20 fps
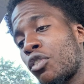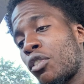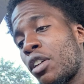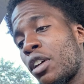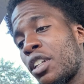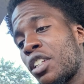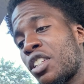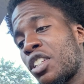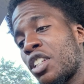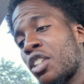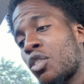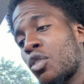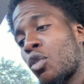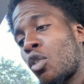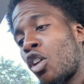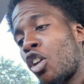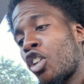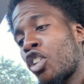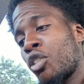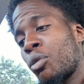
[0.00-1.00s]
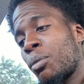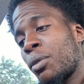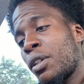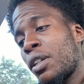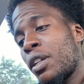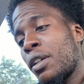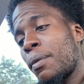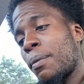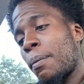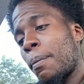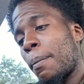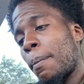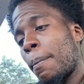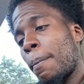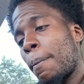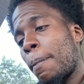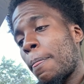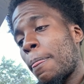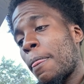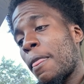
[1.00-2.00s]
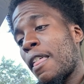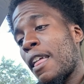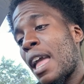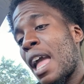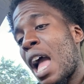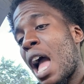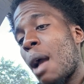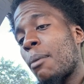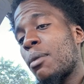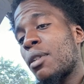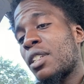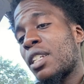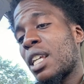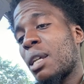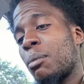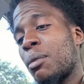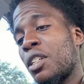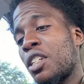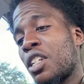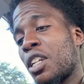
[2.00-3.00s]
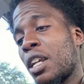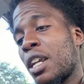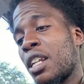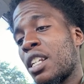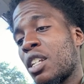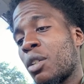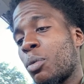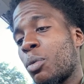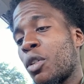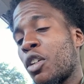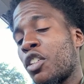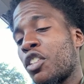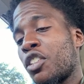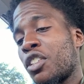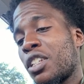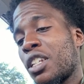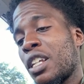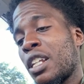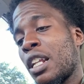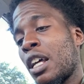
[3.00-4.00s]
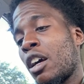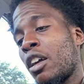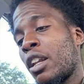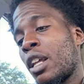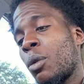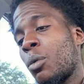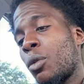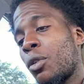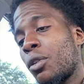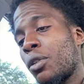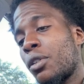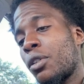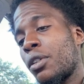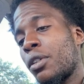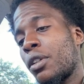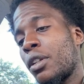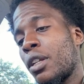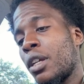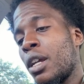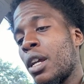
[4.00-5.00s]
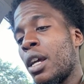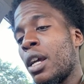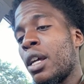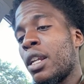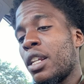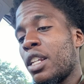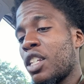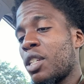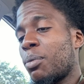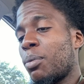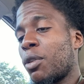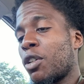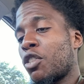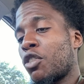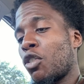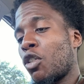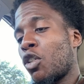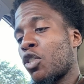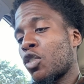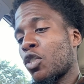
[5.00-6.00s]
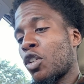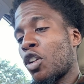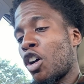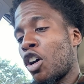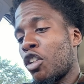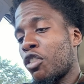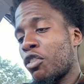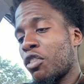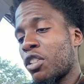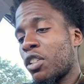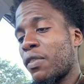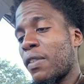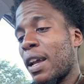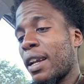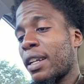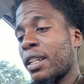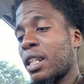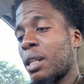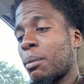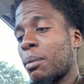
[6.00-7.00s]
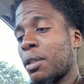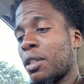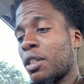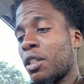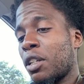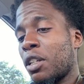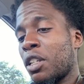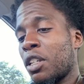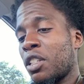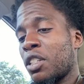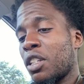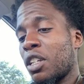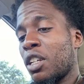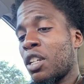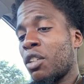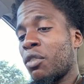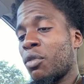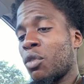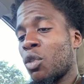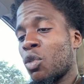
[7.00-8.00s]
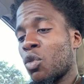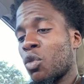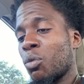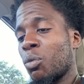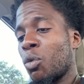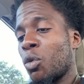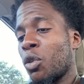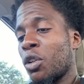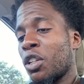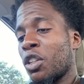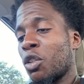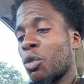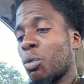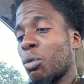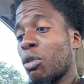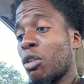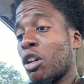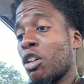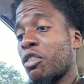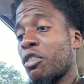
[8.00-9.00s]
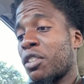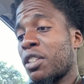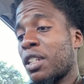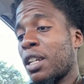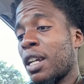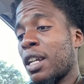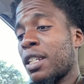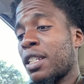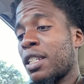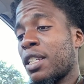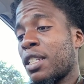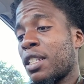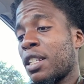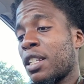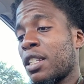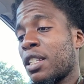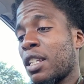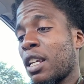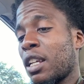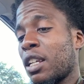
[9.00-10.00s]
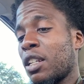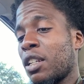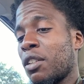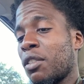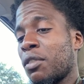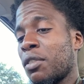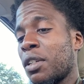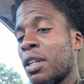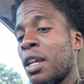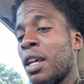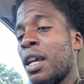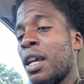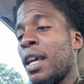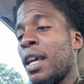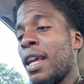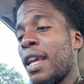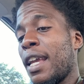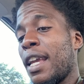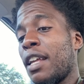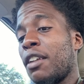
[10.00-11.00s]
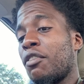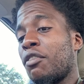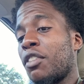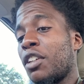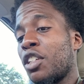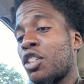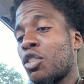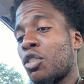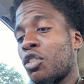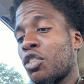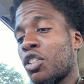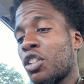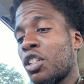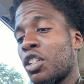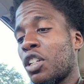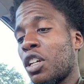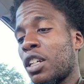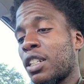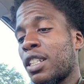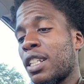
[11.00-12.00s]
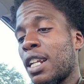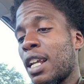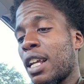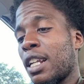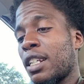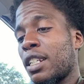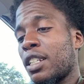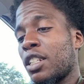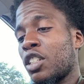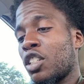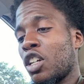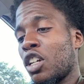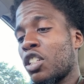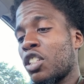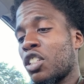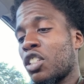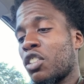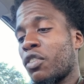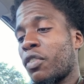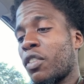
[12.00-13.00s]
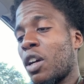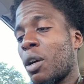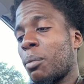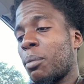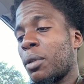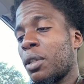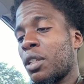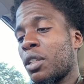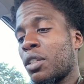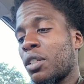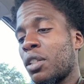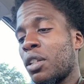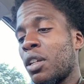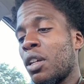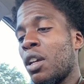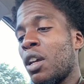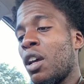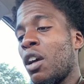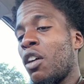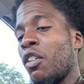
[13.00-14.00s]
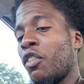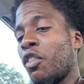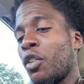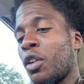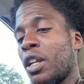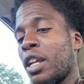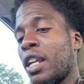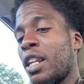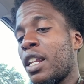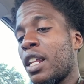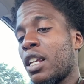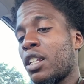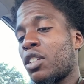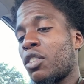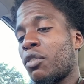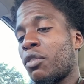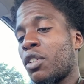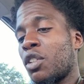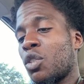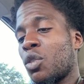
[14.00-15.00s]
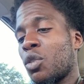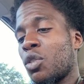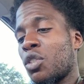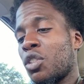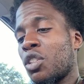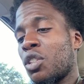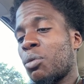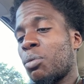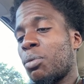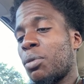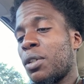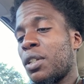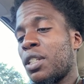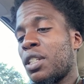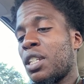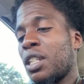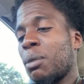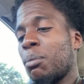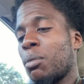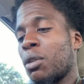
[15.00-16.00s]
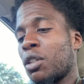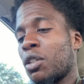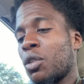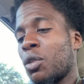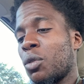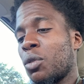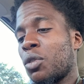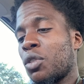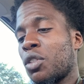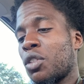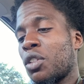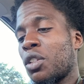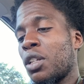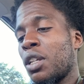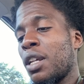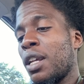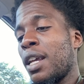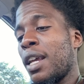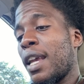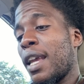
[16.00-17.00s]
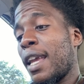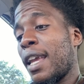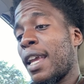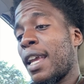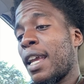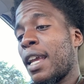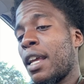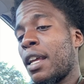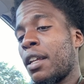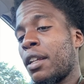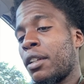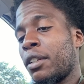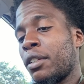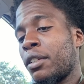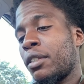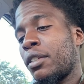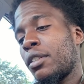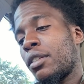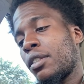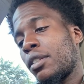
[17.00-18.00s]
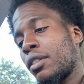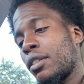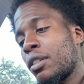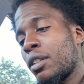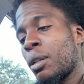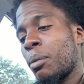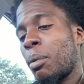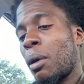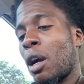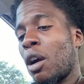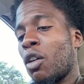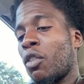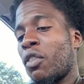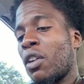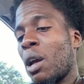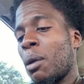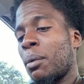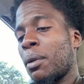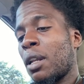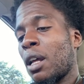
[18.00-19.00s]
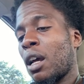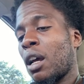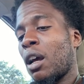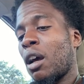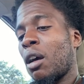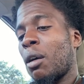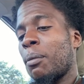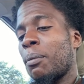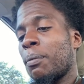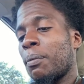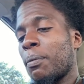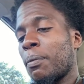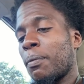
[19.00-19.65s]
around a central argument. Habits can be changed if we understand how they work. This book draws on hundreds of academic studies, interviews with more than 300 scientists and executives, and research conducted at dozens of companies. For an index of resources, please see book notes and thepowerofhabit.com.